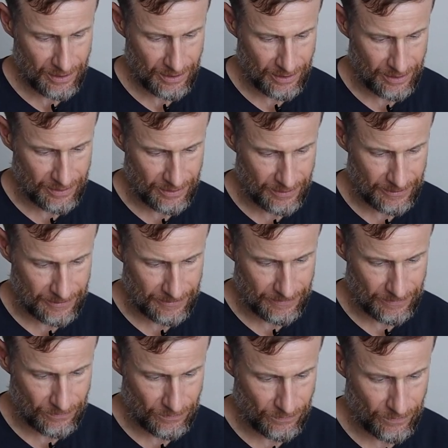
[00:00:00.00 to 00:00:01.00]

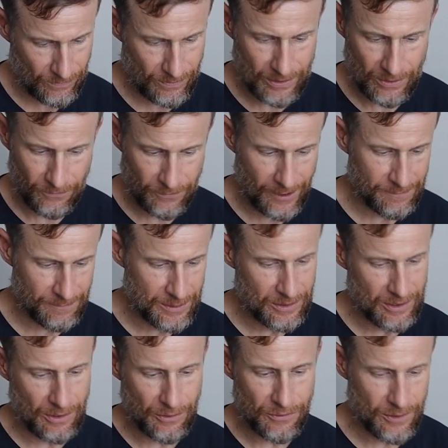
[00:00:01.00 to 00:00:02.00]
5
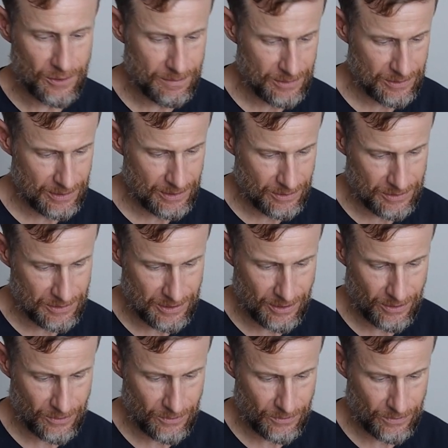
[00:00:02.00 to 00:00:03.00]
million to 30 million years
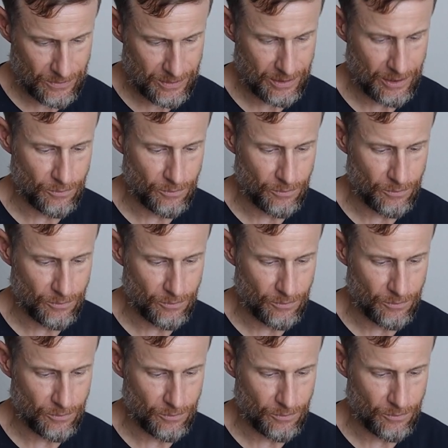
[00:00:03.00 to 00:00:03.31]
ago,